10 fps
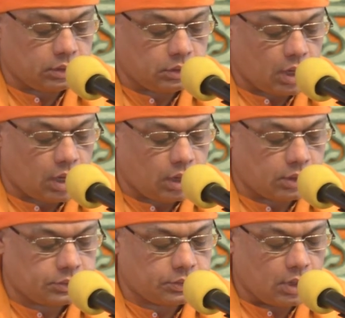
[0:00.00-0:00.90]

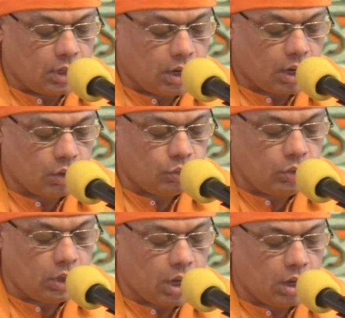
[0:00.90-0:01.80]
not how
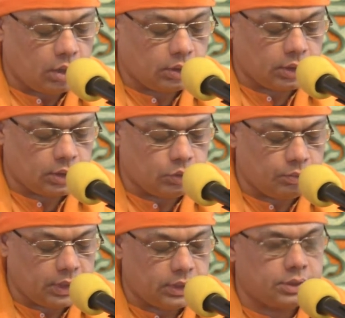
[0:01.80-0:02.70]
long you
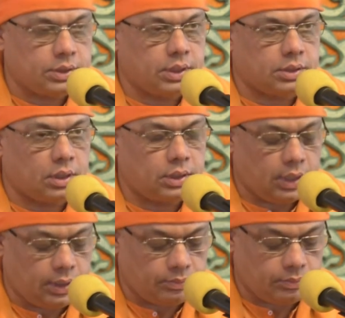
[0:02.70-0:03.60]
meditate on
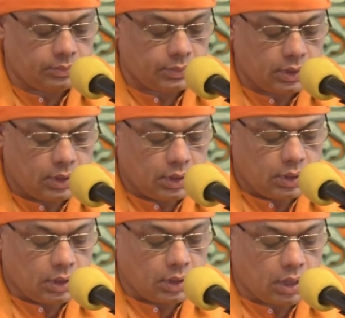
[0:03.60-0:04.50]
Him,
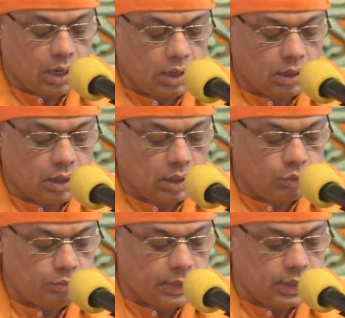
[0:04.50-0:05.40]
nor
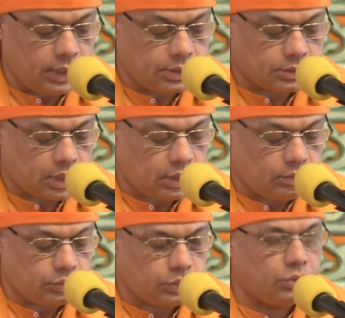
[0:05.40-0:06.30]
how many
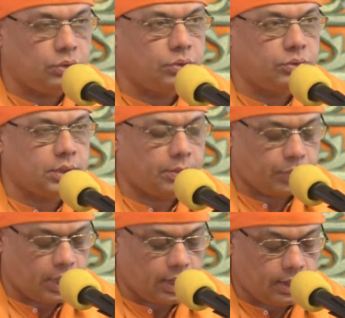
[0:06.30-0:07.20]
times you do
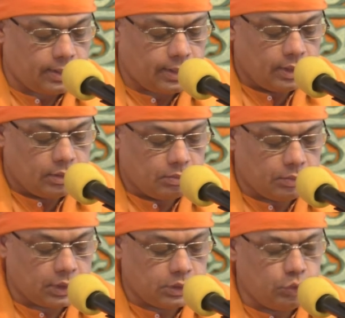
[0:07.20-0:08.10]
japa,
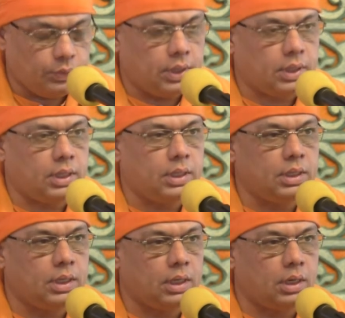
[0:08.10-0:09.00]
but your
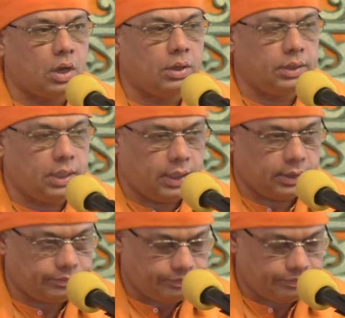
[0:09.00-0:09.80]
inner longing.